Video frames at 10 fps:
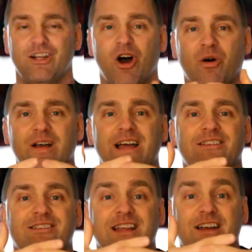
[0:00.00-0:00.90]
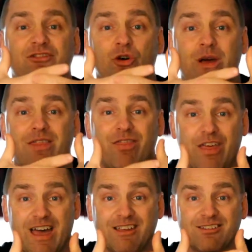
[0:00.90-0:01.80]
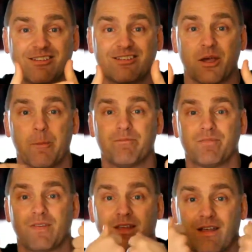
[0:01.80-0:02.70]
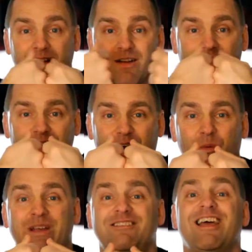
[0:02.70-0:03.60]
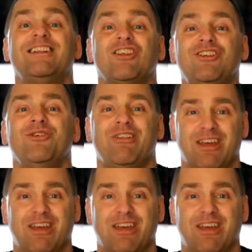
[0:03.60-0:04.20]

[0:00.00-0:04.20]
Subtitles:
You know, instead of doing this, we tend to do